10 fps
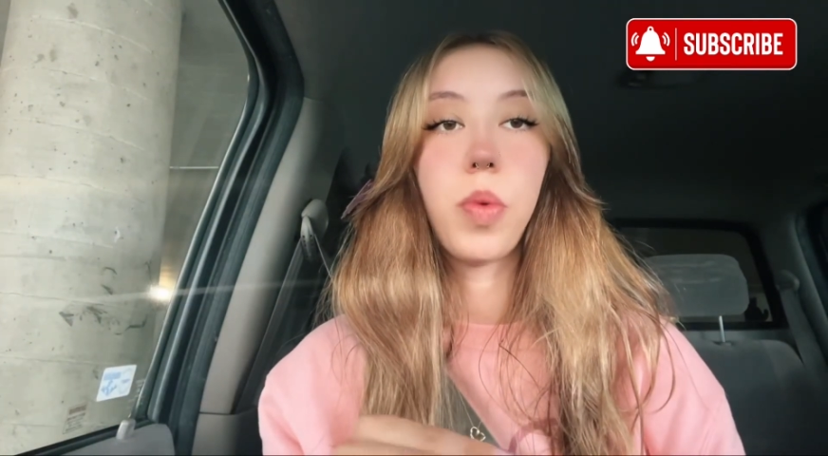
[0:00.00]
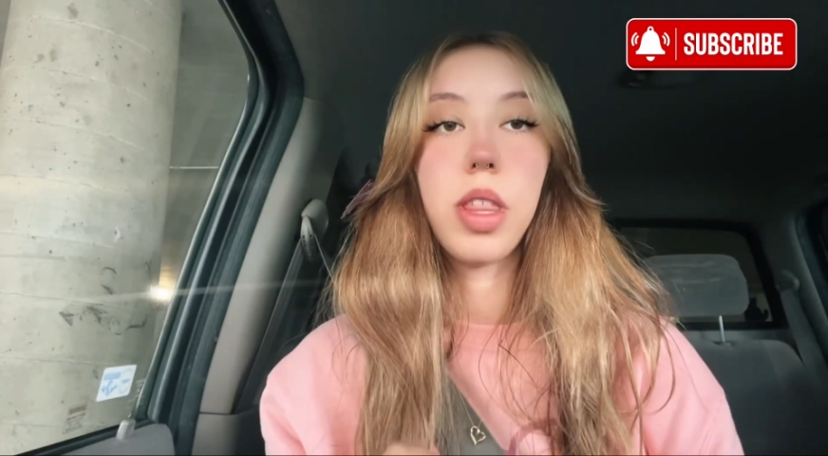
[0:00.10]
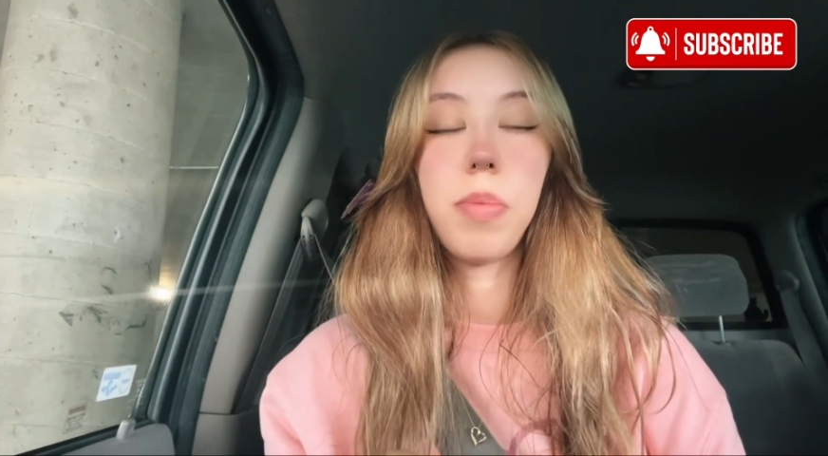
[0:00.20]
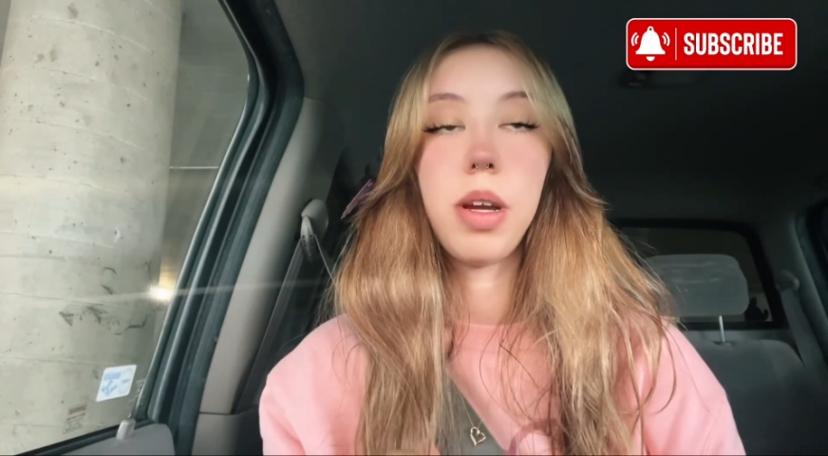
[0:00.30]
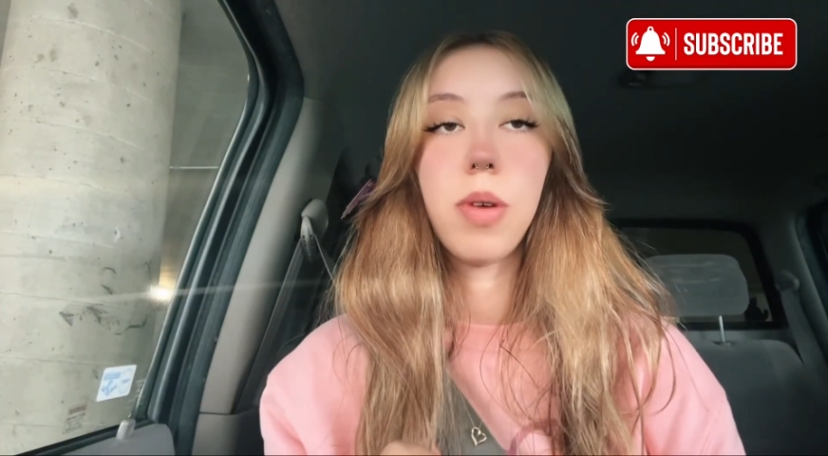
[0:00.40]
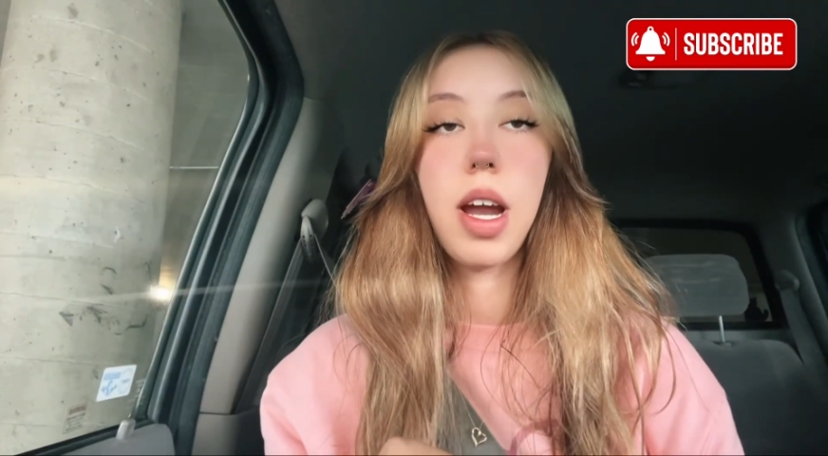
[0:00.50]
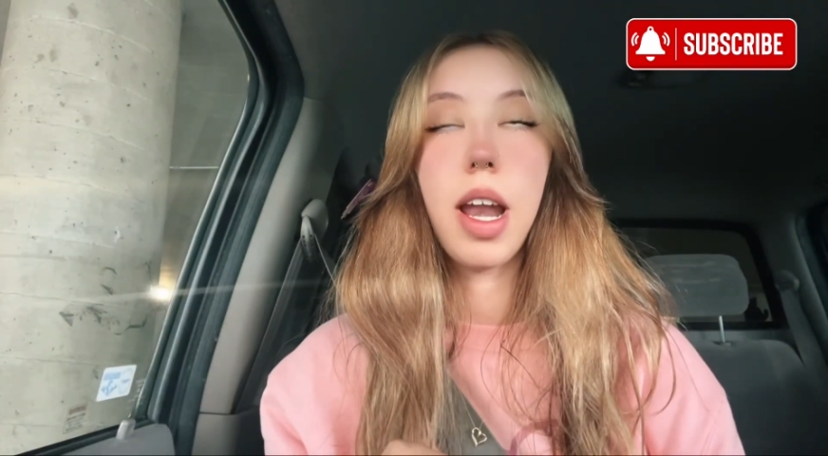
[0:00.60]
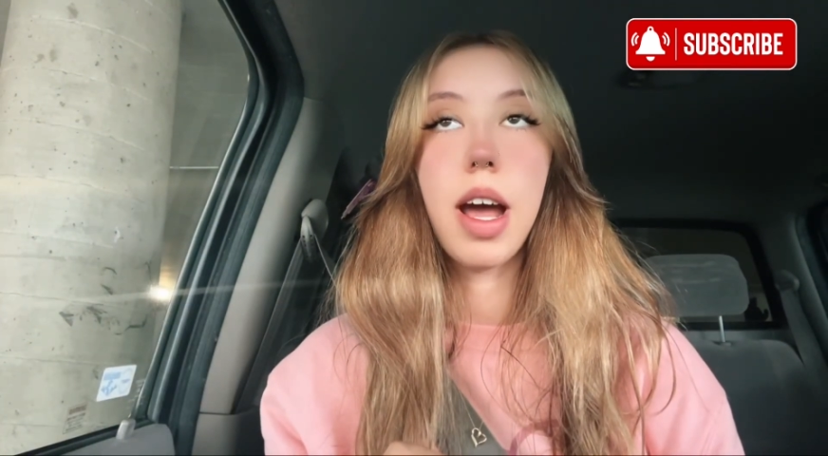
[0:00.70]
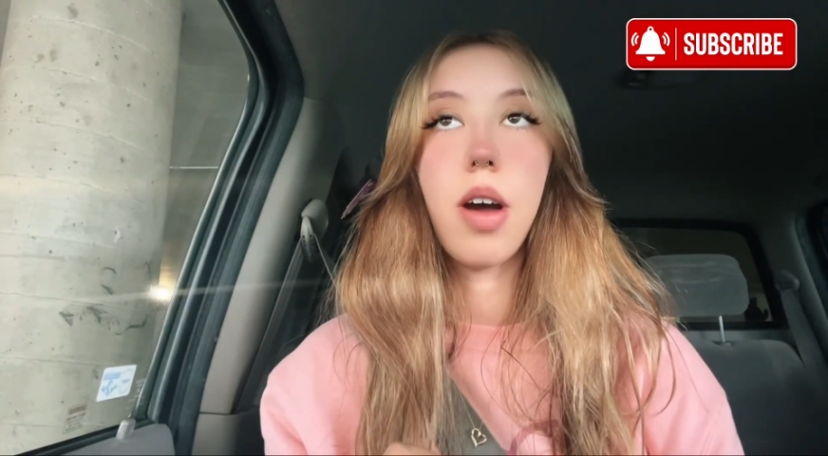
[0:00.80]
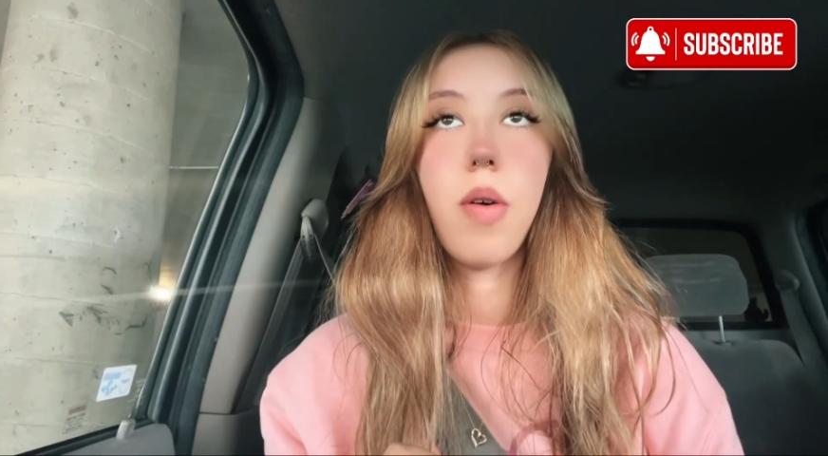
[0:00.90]
with me right
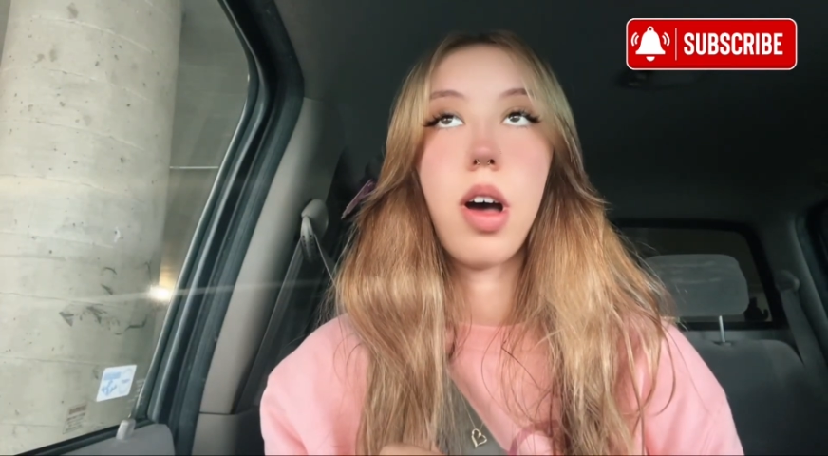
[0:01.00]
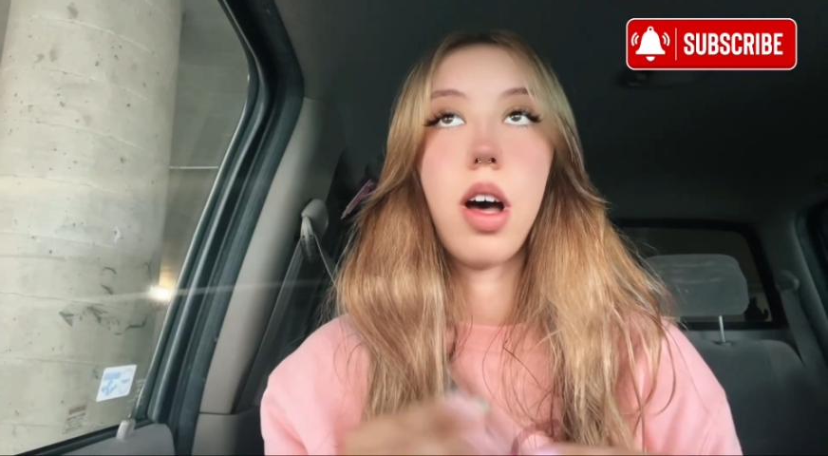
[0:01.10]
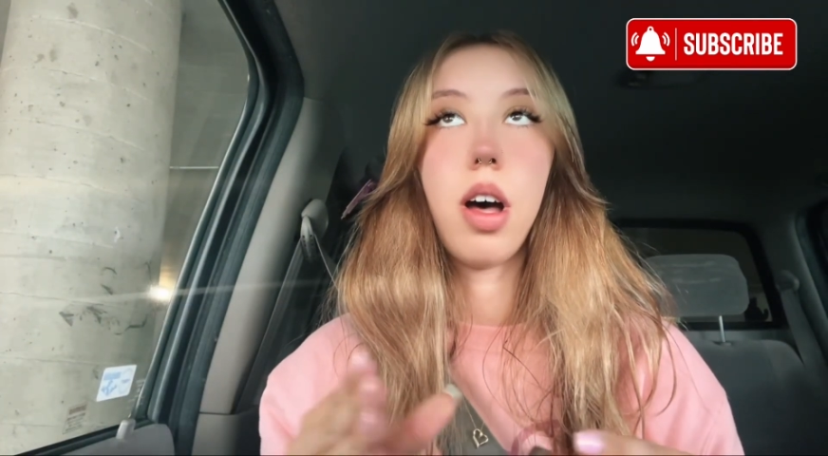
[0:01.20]
now